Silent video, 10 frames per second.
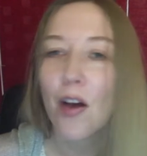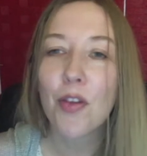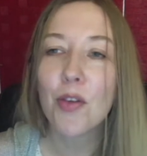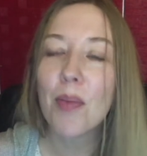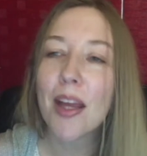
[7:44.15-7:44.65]

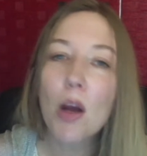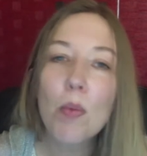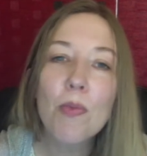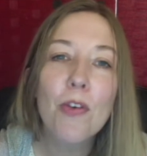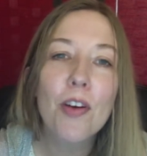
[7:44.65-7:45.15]
to make
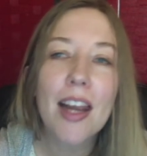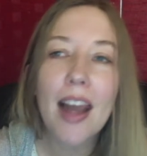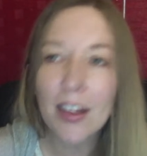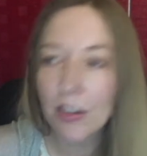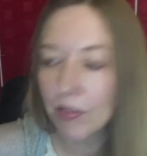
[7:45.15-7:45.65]
up for the
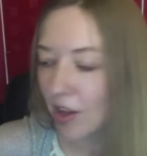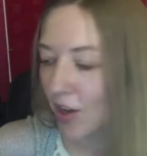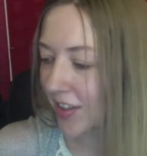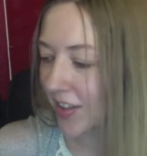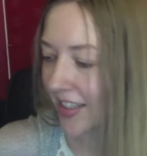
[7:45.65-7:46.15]
lack of
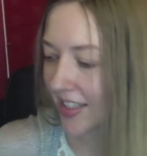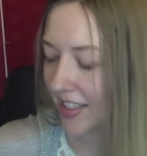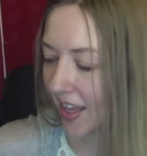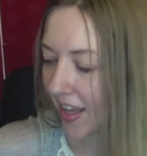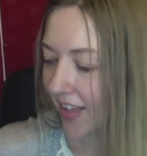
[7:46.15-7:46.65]
kindness
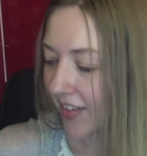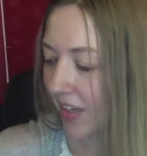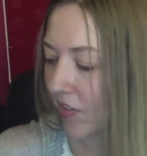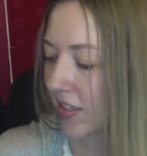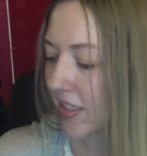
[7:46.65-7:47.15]
they
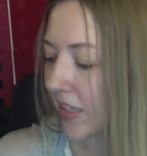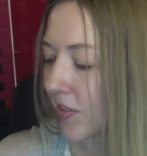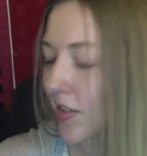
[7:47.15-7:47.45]
received.